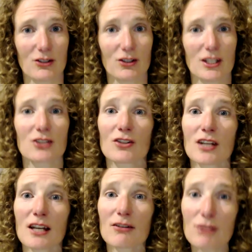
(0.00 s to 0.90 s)
You need to
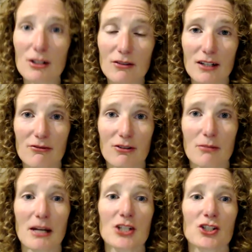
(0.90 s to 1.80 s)
get rid of the
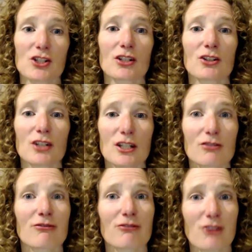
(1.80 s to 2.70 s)
inflammation. You need
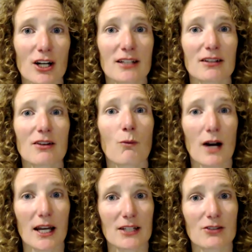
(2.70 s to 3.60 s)
to find a
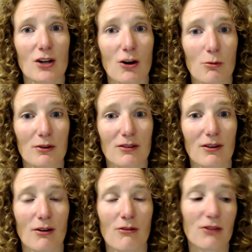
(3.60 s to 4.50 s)
way to help
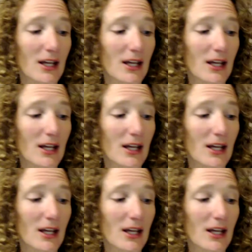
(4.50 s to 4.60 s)
yourself.